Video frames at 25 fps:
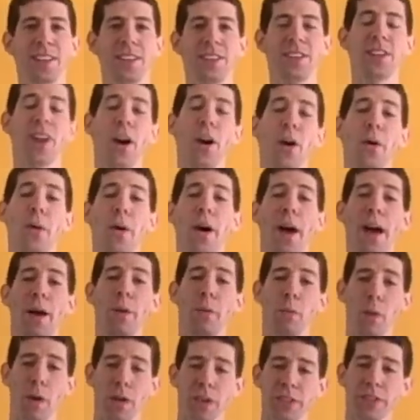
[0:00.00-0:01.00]
So
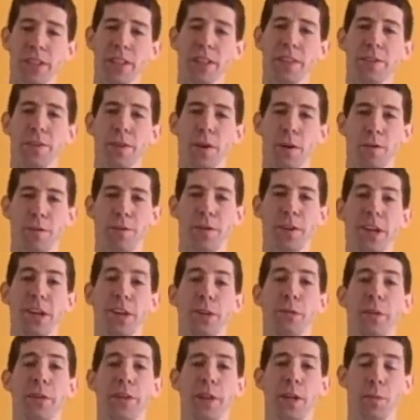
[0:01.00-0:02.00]
once they are
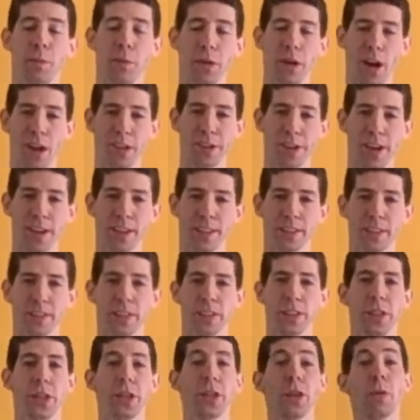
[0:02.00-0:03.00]
finished with their project,
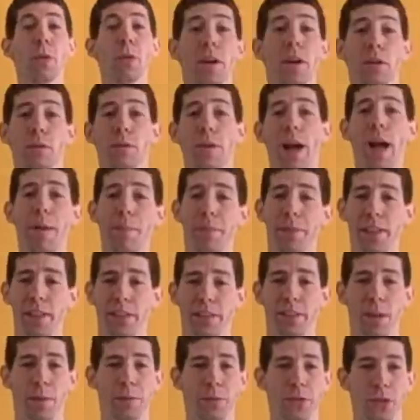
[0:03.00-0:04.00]
you're want to wrap
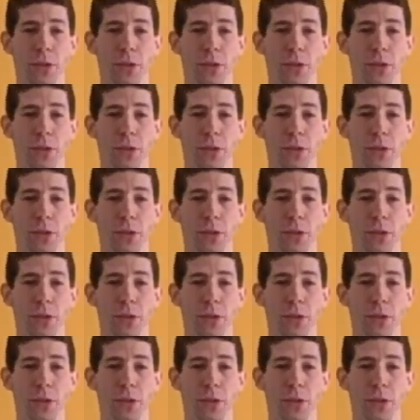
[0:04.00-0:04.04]
things up.